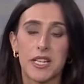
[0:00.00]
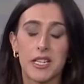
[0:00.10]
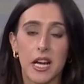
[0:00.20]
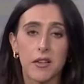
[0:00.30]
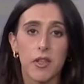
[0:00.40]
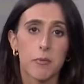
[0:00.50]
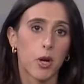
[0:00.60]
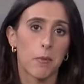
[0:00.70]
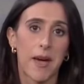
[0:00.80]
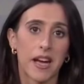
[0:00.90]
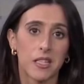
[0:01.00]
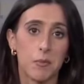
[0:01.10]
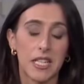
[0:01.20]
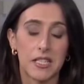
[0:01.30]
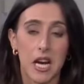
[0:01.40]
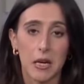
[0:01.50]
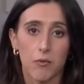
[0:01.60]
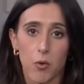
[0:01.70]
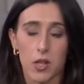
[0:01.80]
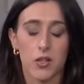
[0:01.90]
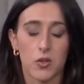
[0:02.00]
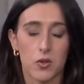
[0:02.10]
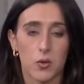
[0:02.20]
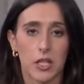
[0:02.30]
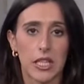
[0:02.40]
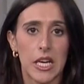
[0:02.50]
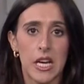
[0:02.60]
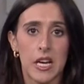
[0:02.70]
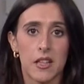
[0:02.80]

but none of them got back to me in time for this story.